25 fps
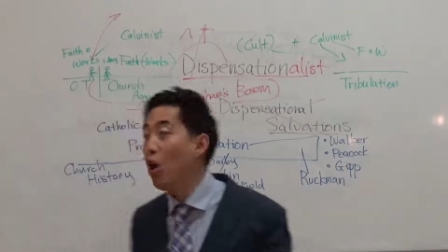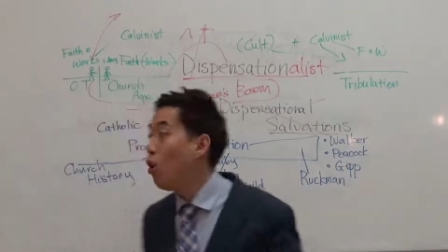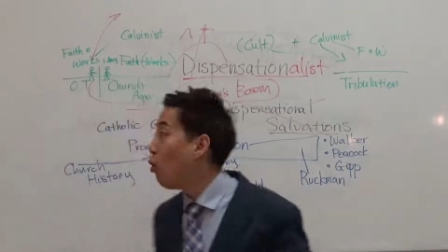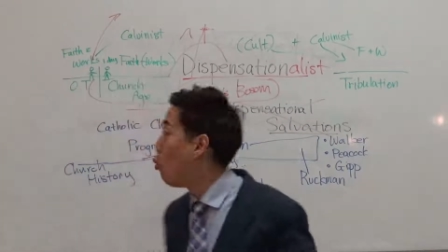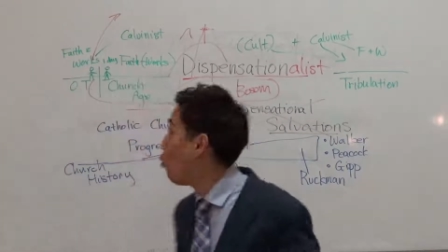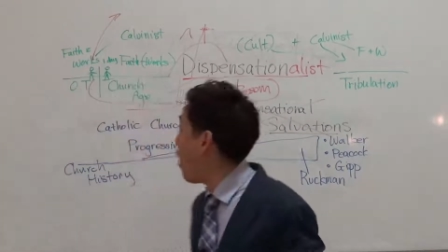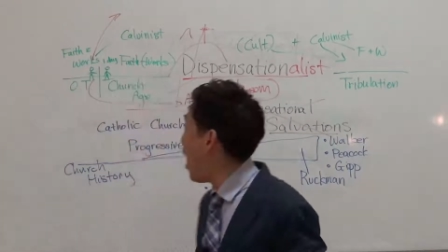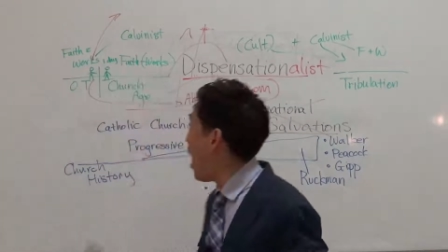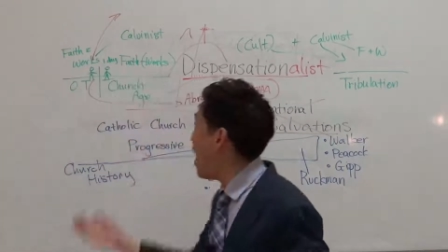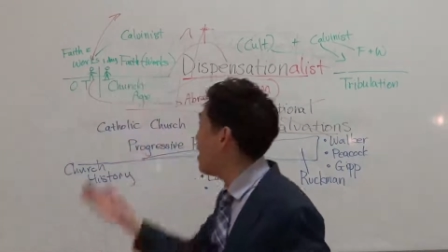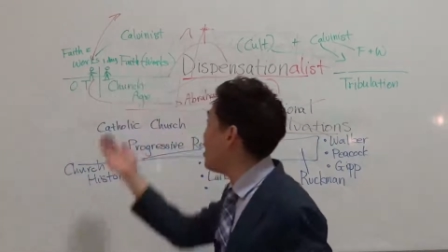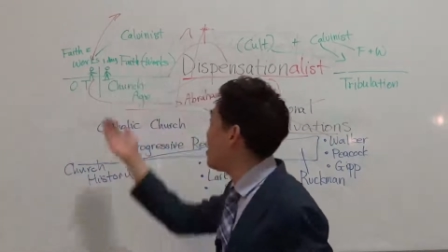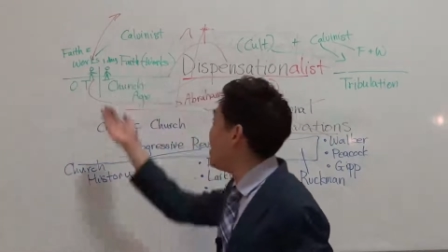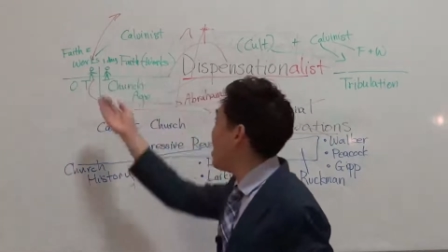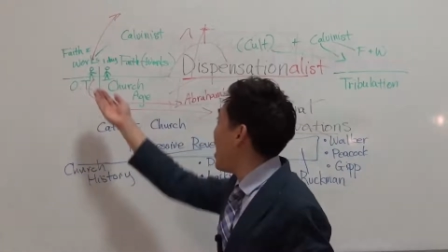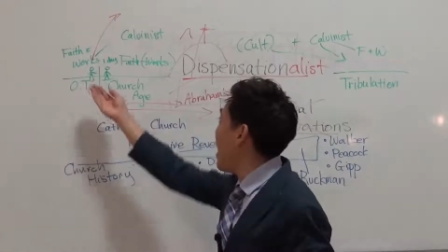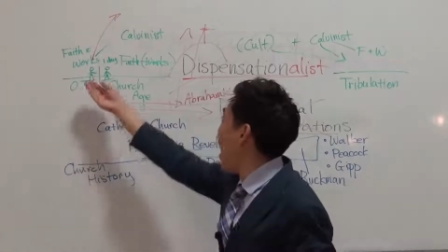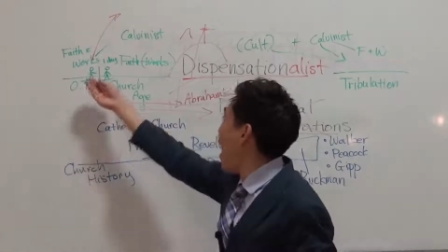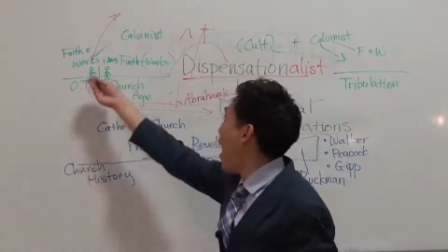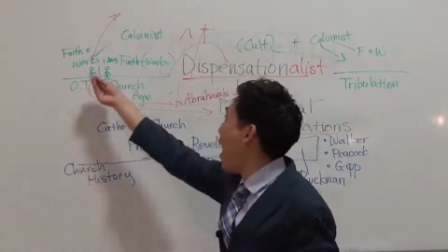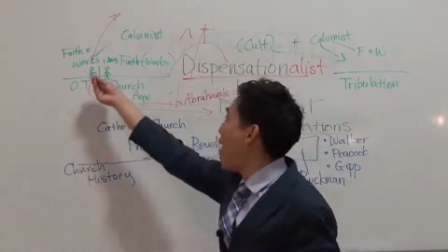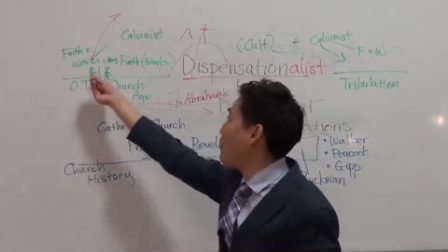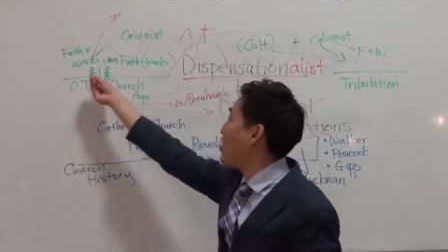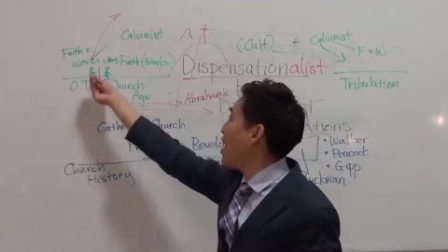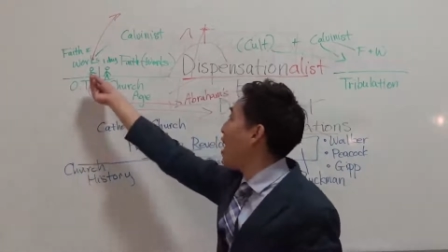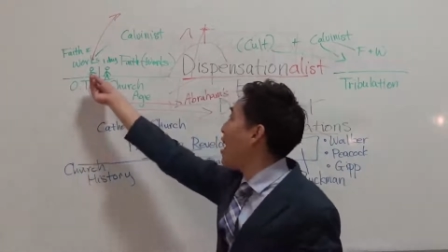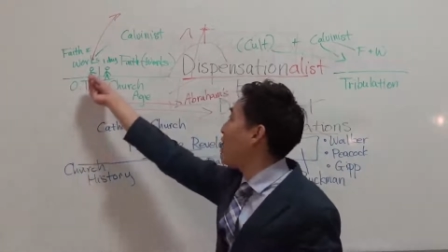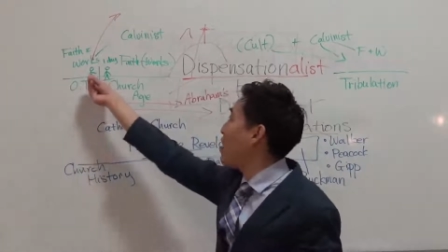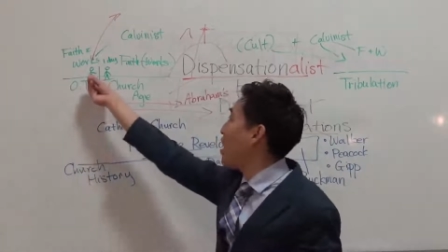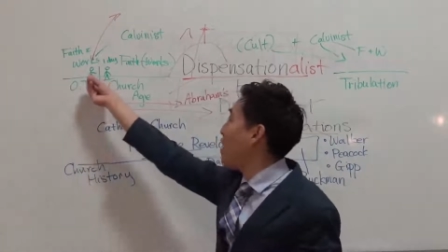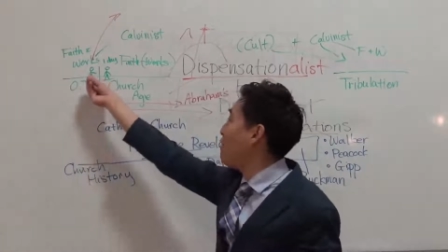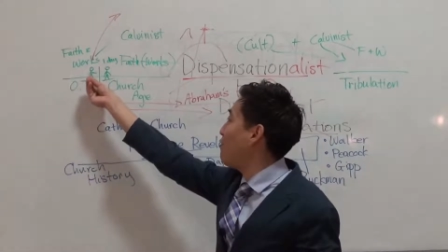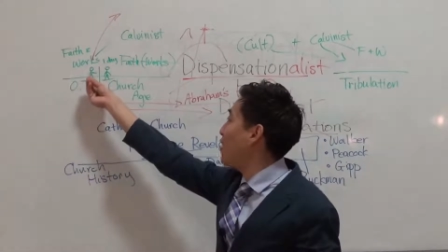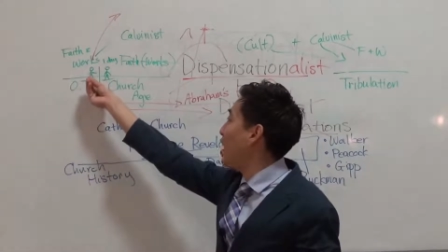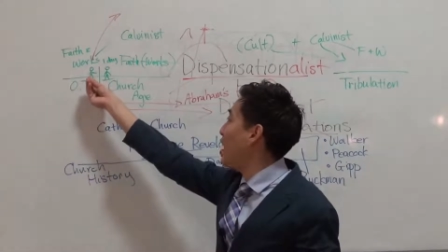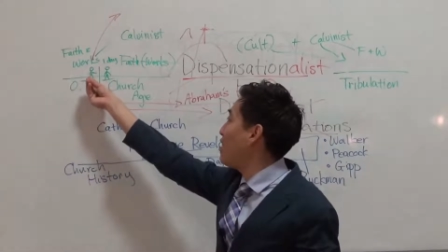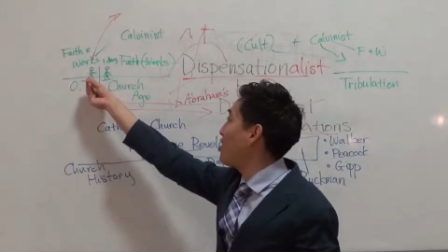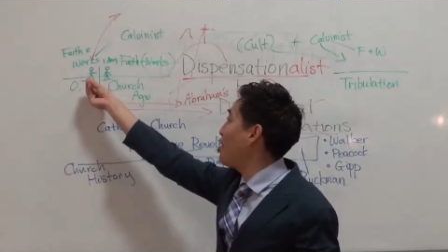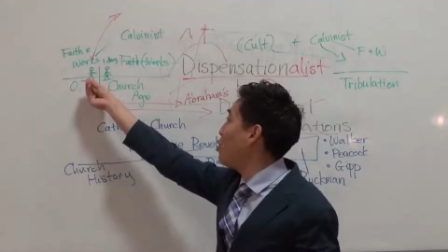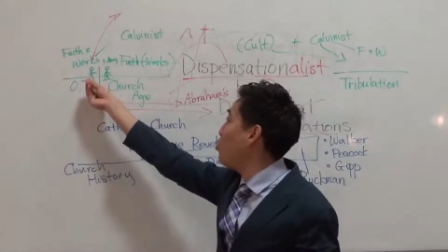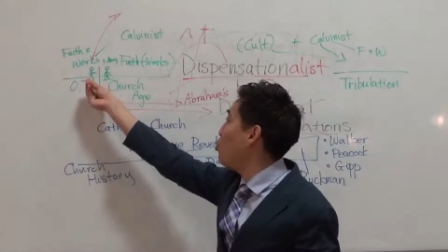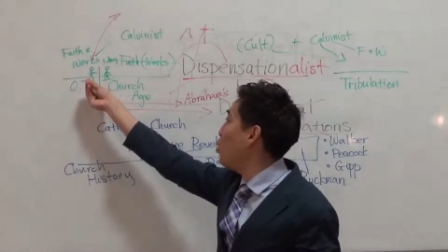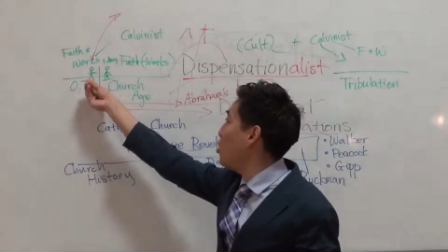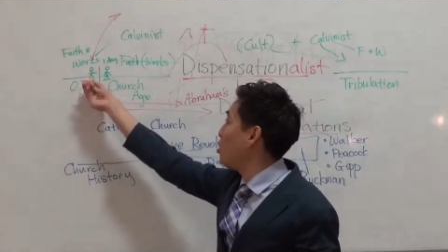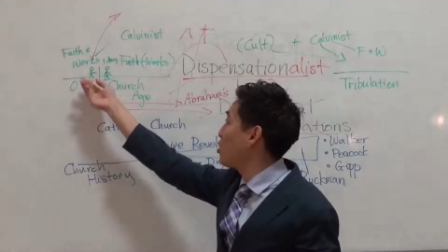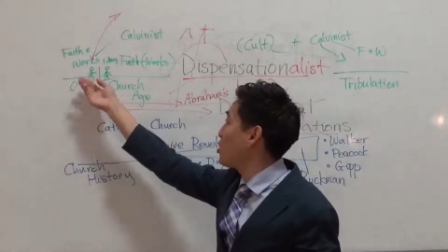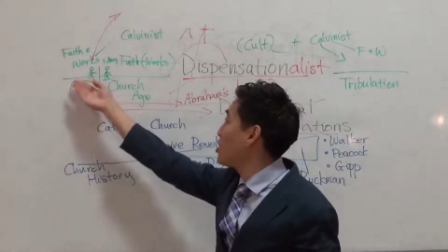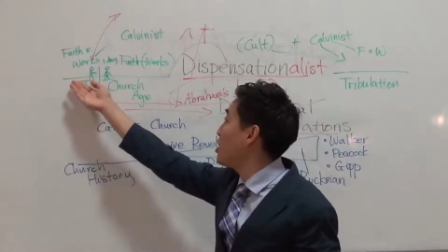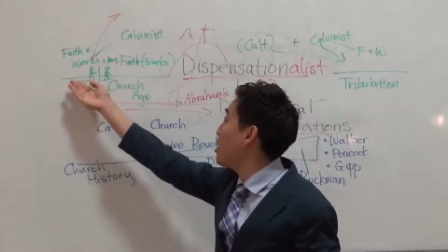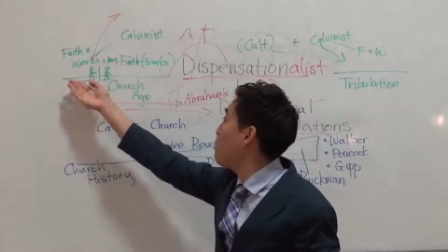Why did they have to have that faith and
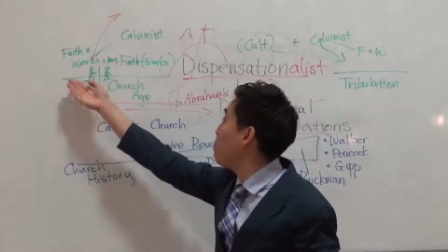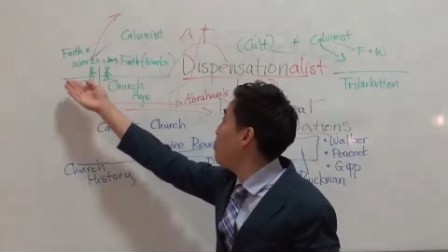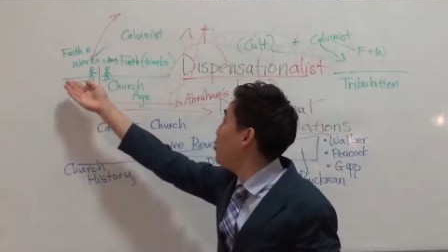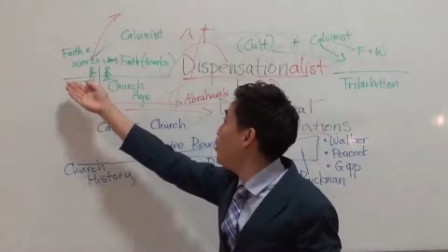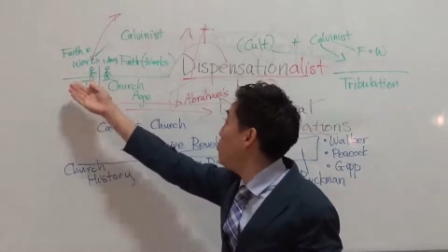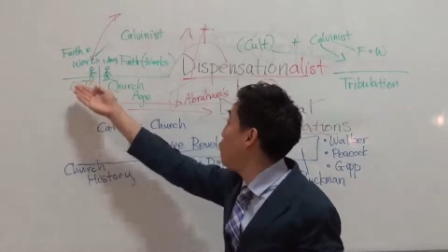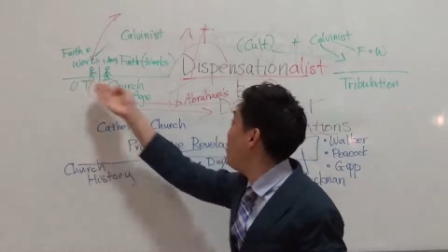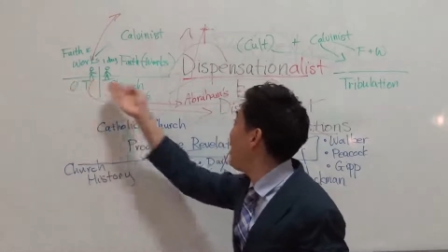works? Simple,